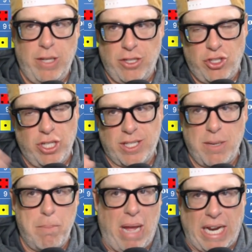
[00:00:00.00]
It's just
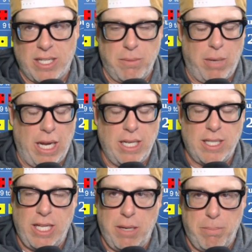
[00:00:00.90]
to
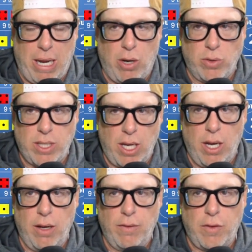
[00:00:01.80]
maximize the amount
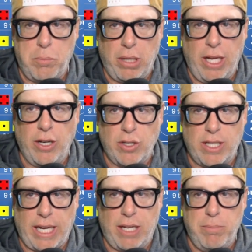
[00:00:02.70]
of players
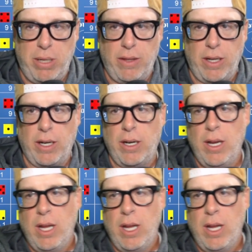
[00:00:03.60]
that can be there,